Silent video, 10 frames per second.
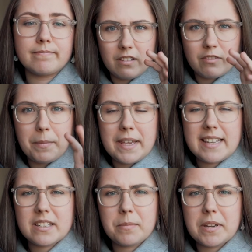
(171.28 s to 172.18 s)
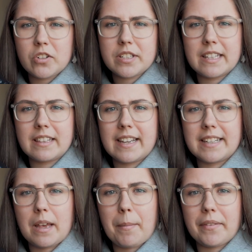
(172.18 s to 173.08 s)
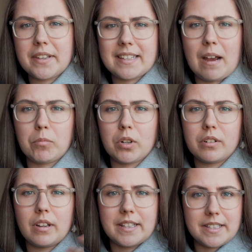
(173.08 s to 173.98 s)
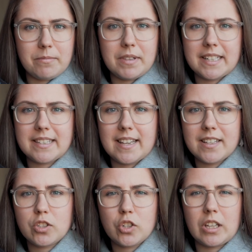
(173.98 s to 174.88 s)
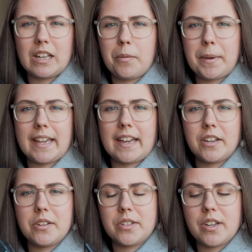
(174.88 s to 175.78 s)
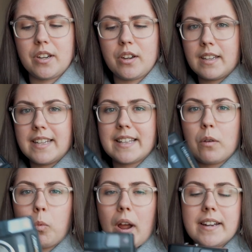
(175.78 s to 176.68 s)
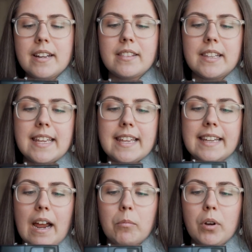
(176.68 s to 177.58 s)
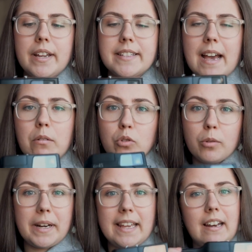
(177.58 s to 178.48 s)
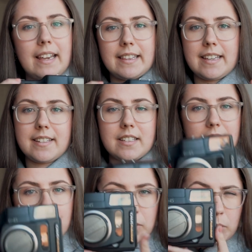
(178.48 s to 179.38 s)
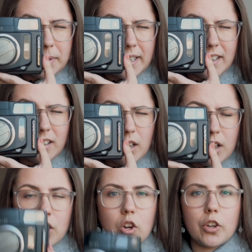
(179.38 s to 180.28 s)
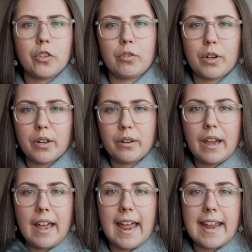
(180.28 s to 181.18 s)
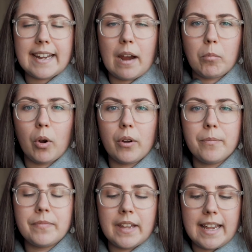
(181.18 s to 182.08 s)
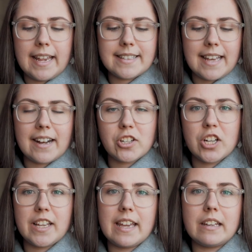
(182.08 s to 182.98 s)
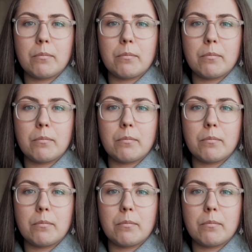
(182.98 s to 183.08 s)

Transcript: For me, some interesting things about this camera, and some things that took a little bit getting used to, is that when the camera is held normally like this, like you would normally look through a camera, it's actually in